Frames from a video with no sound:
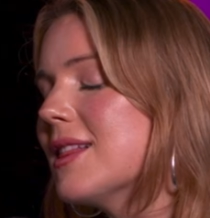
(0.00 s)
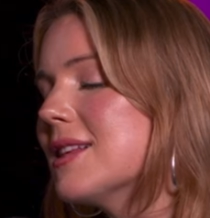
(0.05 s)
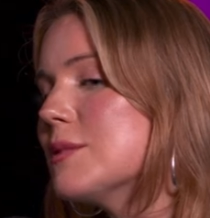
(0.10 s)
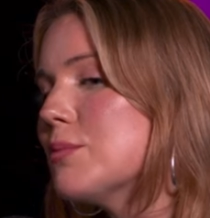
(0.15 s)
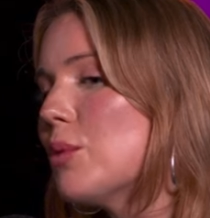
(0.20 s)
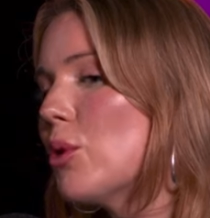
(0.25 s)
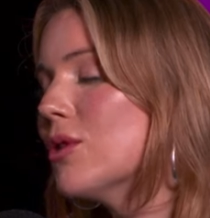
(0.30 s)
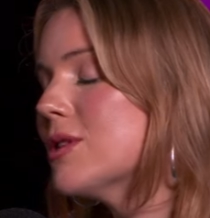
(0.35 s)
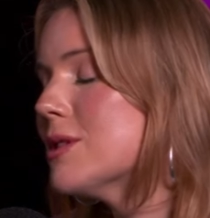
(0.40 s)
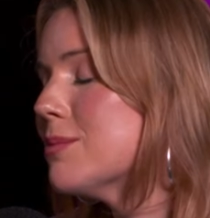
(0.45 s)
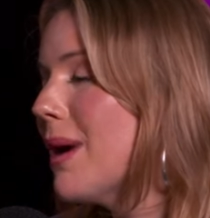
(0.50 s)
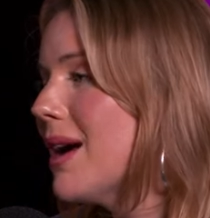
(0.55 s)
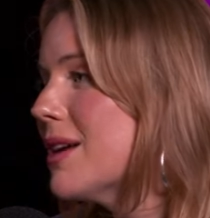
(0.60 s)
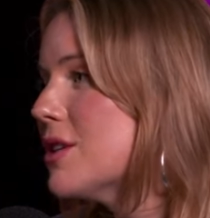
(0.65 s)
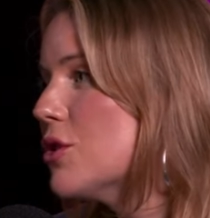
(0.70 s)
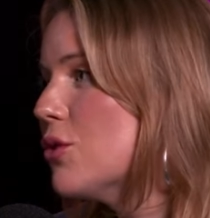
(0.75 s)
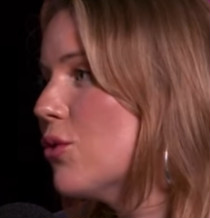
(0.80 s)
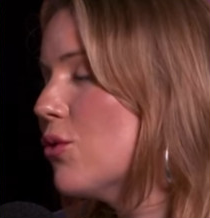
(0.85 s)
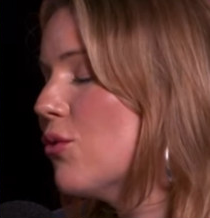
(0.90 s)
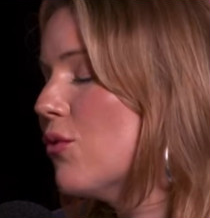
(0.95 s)
this points back
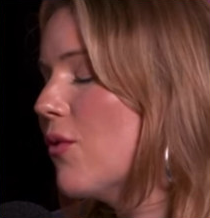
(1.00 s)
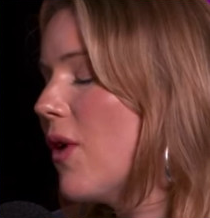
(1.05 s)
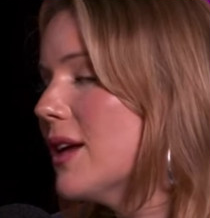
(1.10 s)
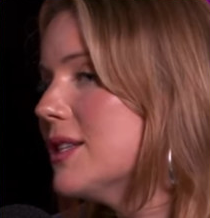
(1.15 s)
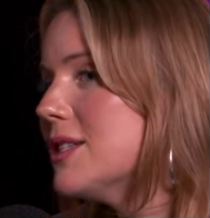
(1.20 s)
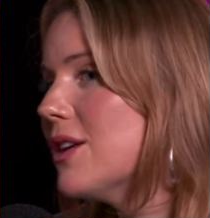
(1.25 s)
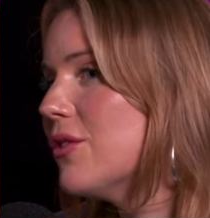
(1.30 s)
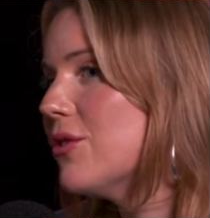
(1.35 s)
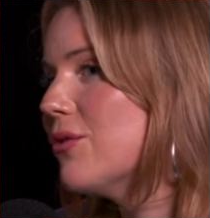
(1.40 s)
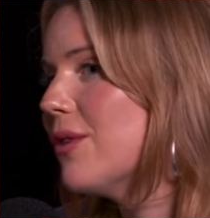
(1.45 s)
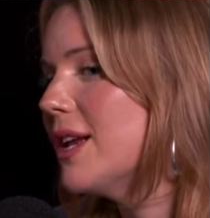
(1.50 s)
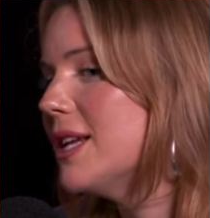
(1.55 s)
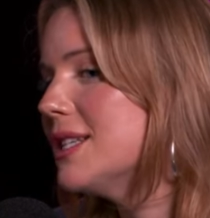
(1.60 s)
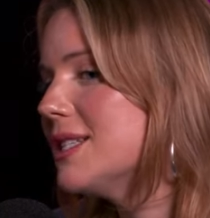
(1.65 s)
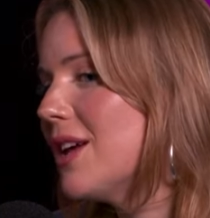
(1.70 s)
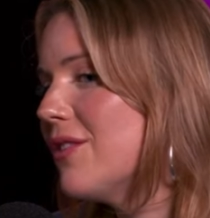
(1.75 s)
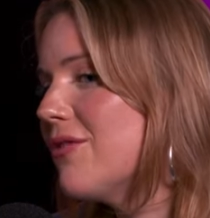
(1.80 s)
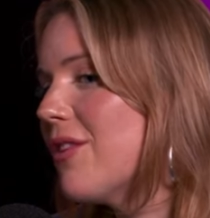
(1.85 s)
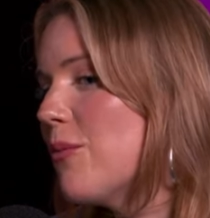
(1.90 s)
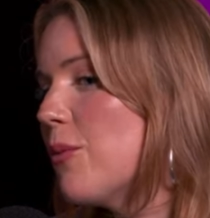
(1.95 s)
to your idea of the rainy
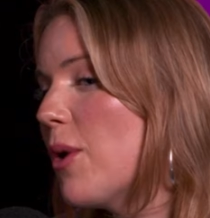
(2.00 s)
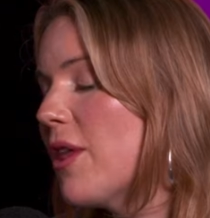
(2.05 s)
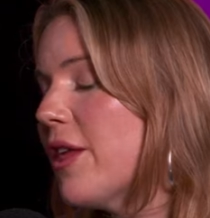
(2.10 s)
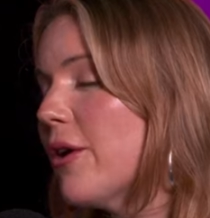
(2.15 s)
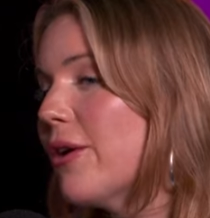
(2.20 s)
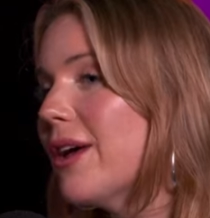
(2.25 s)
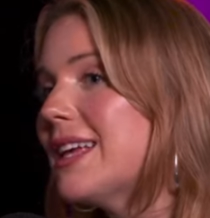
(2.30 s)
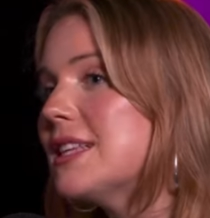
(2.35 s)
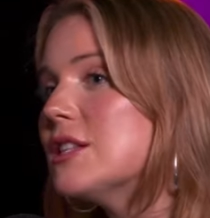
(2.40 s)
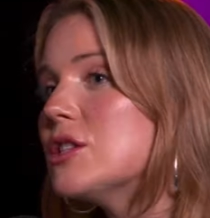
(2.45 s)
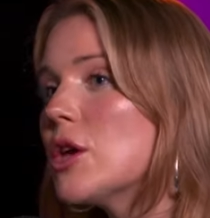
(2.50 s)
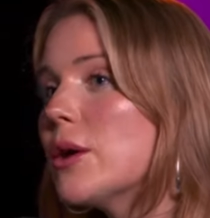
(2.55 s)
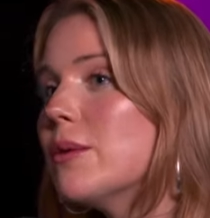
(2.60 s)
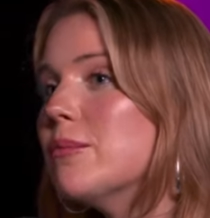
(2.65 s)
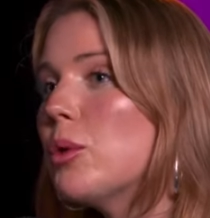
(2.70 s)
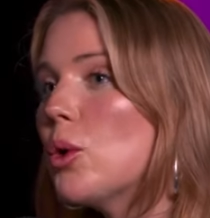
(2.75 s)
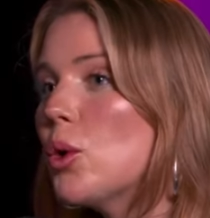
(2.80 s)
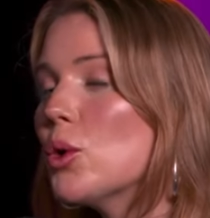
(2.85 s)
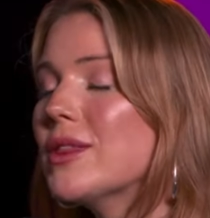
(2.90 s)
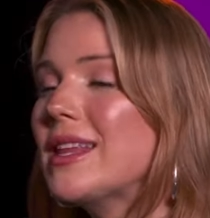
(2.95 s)
day fund, where it's so
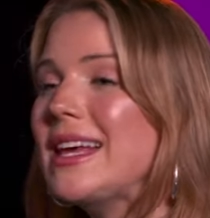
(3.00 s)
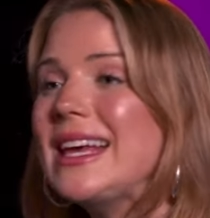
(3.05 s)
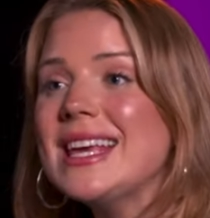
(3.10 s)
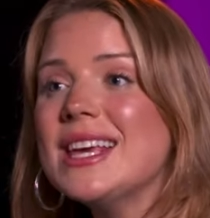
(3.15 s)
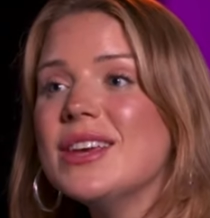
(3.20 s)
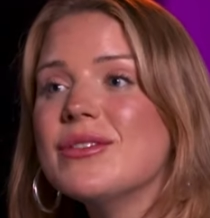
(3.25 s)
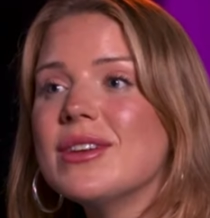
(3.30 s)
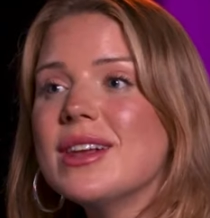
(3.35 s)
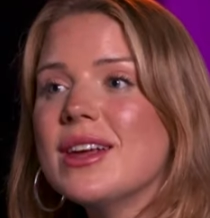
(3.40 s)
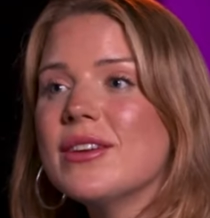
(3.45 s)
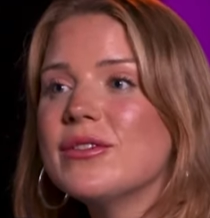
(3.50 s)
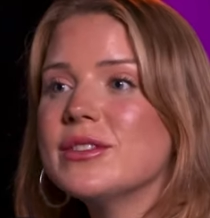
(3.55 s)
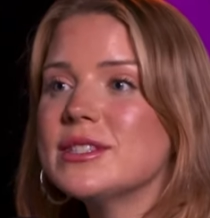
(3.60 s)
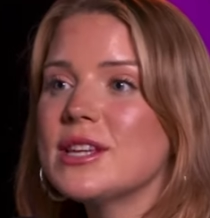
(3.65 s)
important that even if,